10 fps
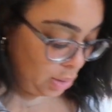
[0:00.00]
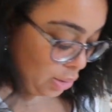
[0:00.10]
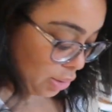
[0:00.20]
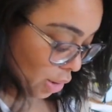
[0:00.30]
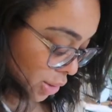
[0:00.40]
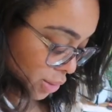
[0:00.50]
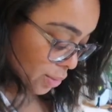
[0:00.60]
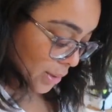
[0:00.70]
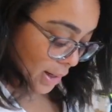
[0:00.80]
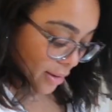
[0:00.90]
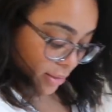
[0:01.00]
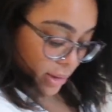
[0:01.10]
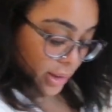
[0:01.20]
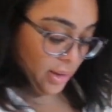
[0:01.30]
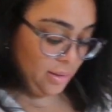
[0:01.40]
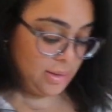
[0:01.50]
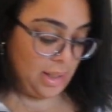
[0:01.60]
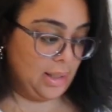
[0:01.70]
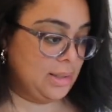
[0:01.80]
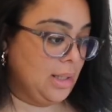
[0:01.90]
start doing everything else.
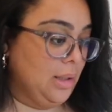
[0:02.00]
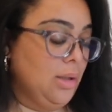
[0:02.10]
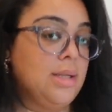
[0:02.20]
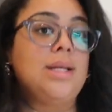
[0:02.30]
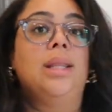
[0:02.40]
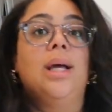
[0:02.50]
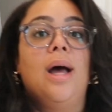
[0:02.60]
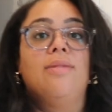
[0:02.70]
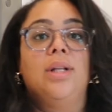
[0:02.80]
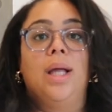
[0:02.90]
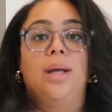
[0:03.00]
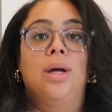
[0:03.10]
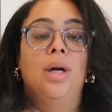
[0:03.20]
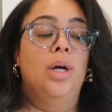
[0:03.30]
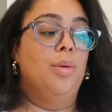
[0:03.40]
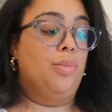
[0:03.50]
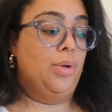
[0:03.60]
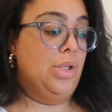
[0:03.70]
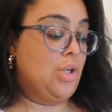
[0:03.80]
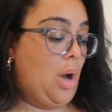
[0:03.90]
I gotta take a look because I think I have to like
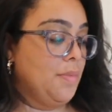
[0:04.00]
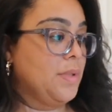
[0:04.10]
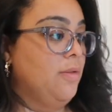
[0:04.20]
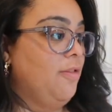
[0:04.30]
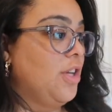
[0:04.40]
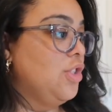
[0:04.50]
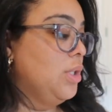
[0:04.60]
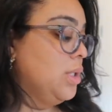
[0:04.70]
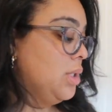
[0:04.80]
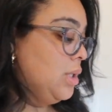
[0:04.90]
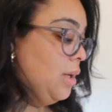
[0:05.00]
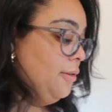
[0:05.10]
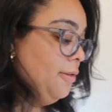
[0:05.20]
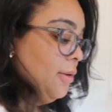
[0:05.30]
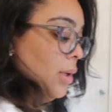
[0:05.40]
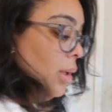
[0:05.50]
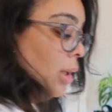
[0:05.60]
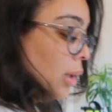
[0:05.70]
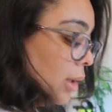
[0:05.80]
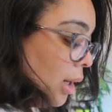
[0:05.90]
pre-chop some veggies and stuff
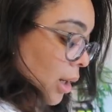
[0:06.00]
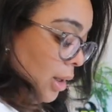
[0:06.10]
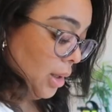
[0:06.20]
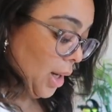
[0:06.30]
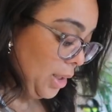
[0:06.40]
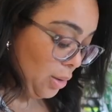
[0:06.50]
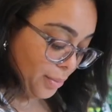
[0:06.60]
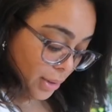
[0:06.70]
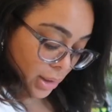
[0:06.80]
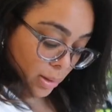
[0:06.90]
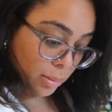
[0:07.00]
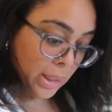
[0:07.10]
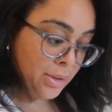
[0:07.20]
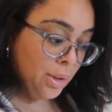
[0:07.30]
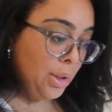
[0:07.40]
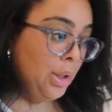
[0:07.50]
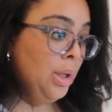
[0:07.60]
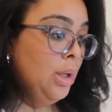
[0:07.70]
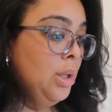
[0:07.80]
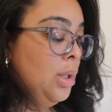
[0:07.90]
that I need to put in the
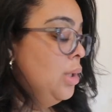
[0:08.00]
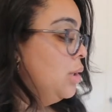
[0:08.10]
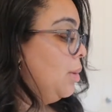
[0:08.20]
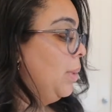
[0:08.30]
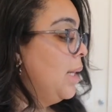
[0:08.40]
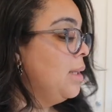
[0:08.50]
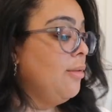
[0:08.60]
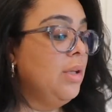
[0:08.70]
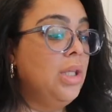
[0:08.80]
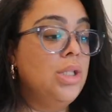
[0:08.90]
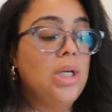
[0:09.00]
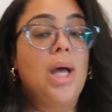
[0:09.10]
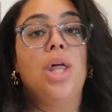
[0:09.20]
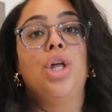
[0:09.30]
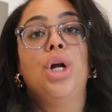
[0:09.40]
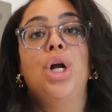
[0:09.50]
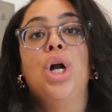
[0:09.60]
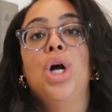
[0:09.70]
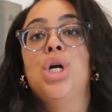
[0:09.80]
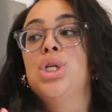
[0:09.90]
blender to blend everything together.
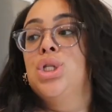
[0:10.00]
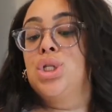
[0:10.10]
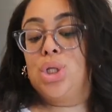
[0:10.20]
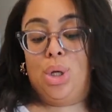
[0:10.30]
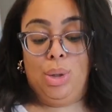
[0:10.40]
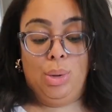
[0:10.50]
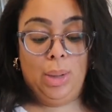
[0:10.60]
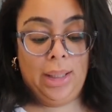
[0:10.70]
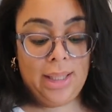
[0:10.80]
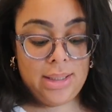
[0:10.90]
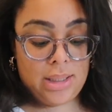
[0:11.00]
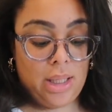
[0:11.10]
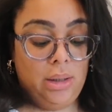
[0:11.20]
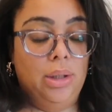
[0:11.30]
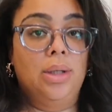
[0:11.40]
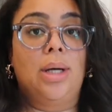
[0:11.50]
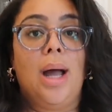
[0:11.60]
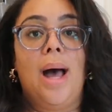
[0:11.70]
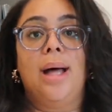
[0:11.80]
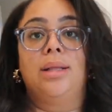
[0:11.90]
So let's look
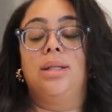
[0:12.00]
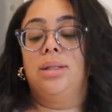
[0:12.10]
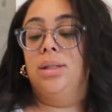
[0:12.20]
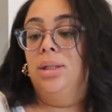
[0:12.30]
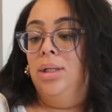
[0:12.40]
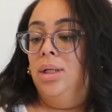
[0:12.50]
at the